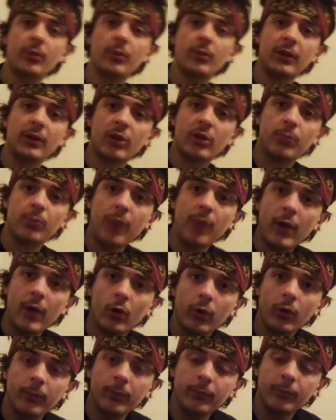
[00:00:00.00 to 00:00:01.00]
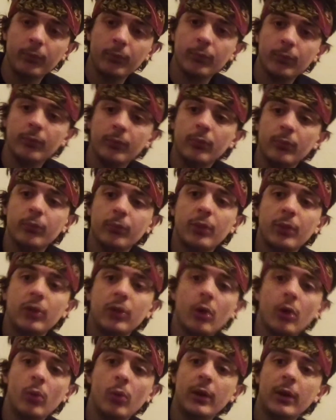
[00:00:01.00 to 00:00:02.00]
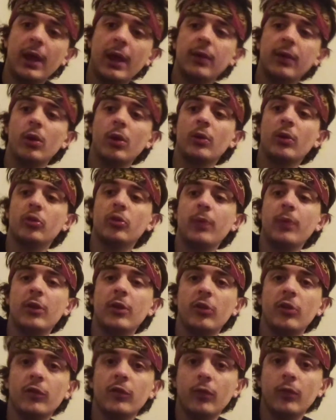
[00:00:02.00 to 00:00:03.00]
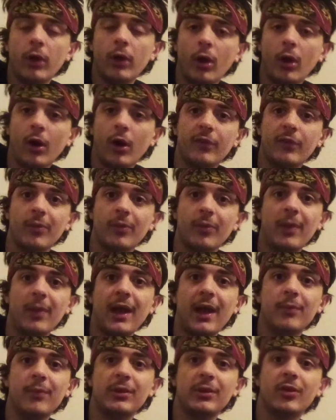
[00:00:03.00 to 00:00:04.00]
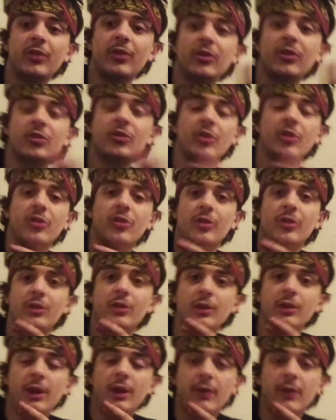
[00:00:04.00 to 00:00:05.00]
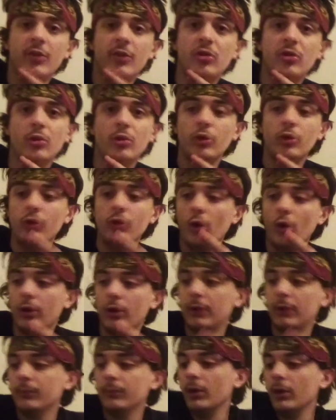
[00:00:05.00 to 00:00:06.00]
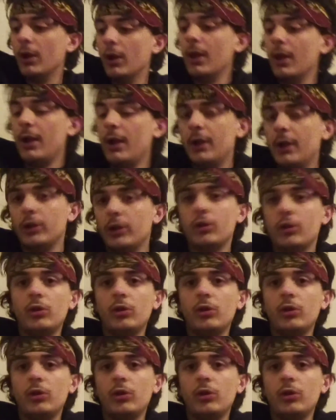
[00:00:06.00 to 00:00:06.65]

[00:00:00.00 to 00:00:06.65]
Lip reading: that's better, but don't want to go expensive off the bat because this is just, this is you starting, you